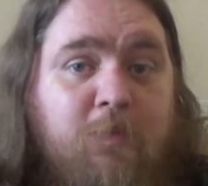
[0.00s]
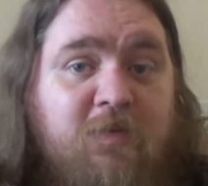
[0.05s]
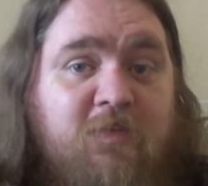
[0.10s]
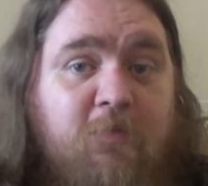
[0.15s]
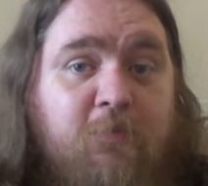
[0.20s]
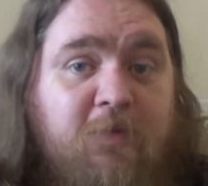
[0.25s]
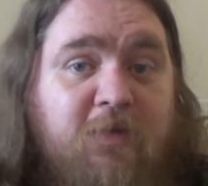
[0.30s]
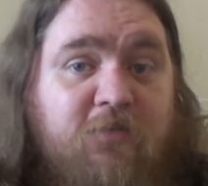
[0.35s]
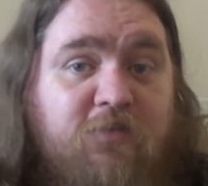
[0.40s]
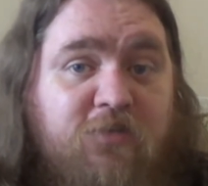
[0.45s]
me
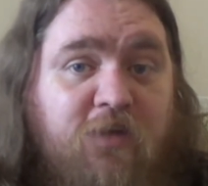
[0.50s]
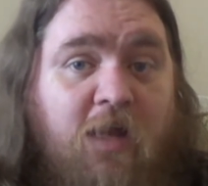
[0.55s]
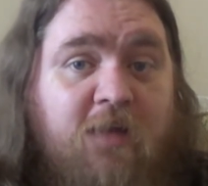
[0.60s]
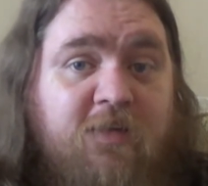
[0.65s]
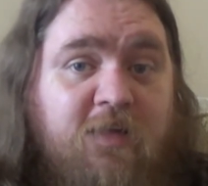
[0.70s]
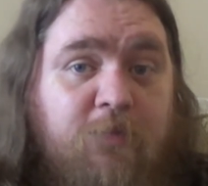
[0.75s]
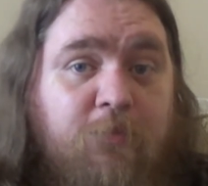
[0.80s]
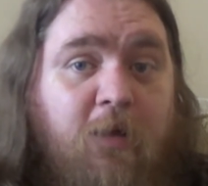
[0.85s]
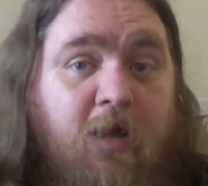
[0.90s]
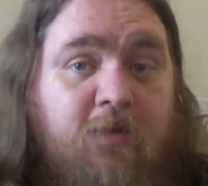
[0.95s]
to be
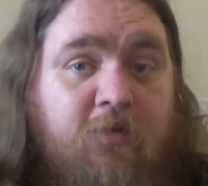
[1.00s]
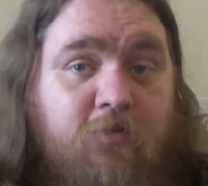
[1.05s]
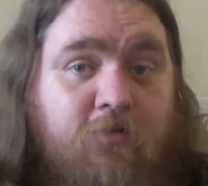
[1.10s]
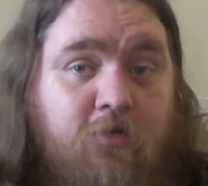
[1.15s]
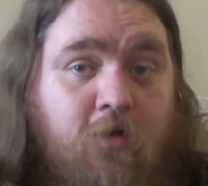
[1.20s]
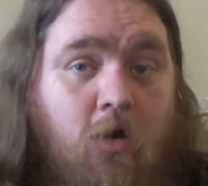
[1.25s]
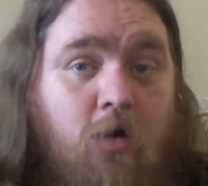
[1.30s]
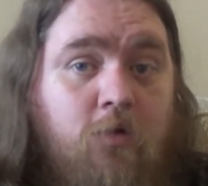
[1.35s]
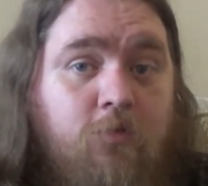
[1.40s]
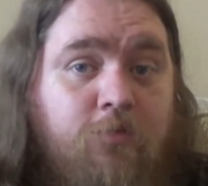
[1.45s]
standing by the
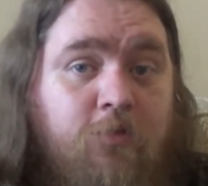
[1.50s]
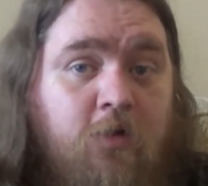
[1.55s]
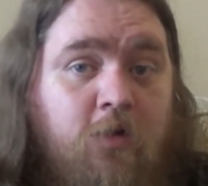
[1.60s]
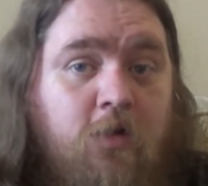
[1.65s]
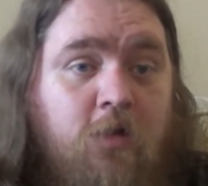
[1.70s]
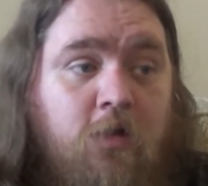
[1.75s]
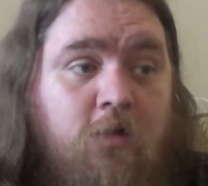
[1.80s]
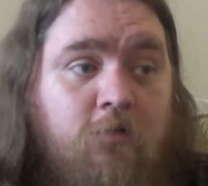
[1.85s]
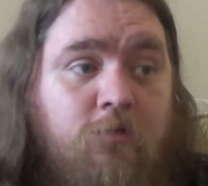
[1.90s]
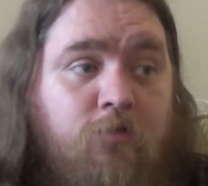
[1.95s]
stove
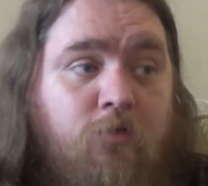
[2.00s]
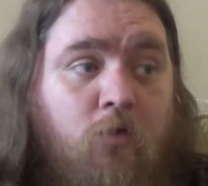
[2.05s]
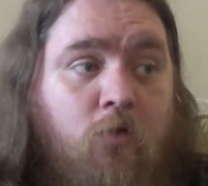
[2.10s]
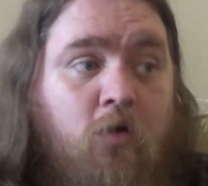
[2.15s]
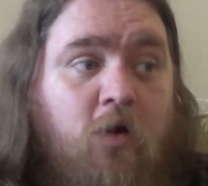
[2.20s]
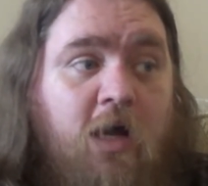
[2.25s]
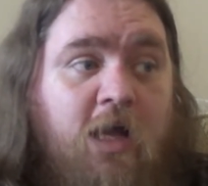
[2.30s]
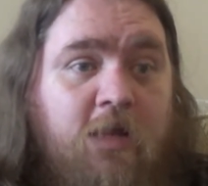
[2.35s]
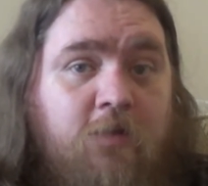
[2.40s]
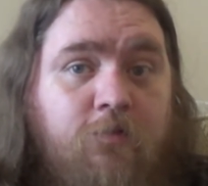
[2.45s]

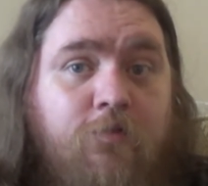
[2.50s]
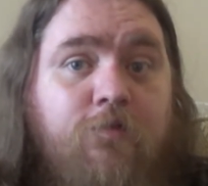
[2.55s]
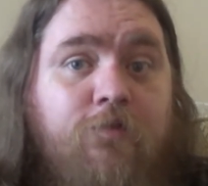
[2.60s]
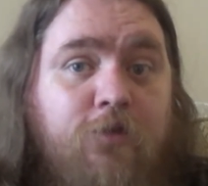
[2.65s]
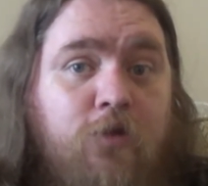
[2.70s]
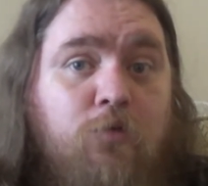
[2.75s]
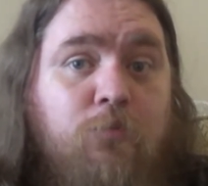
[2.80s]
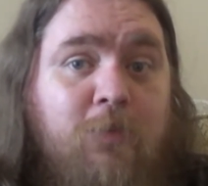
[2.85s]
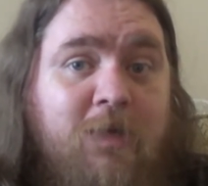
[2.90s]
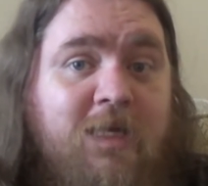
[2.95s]
for a
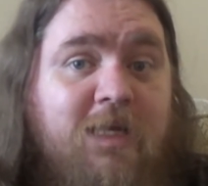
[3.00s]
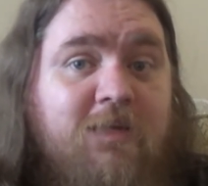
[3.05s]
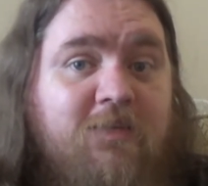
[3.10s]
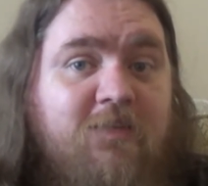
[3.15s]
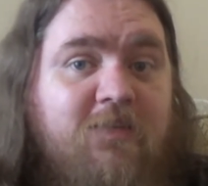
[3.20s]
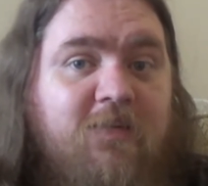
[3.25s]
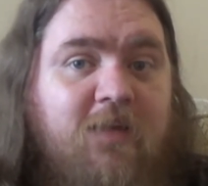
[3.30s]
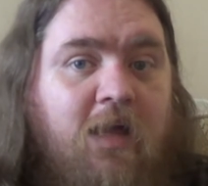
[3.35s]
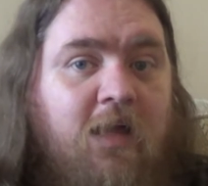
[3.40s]
few minutes,